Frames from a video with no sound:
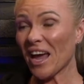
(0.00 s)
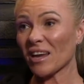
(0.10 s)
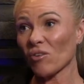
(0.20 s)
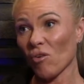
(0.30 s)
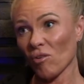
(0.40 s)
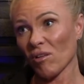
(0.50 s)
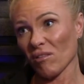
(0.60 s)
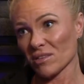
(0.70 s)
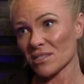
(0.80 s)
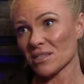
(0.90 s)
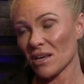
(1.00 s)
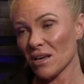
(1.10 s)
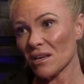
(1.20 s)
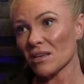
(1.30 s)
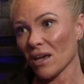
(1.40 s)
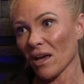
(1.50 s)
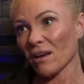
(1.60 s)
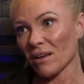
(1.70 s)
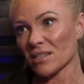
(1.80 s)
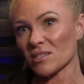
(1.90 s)
In all honesty, yeah.
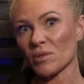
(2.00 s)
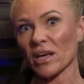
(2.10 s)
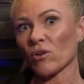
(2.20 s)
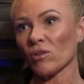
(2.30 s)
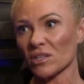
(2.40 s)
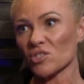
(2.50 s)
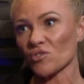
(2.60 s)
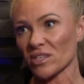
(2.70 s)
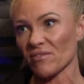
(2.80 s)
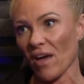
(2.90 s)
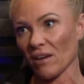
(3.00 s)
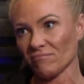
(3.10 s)
They call it stress fat.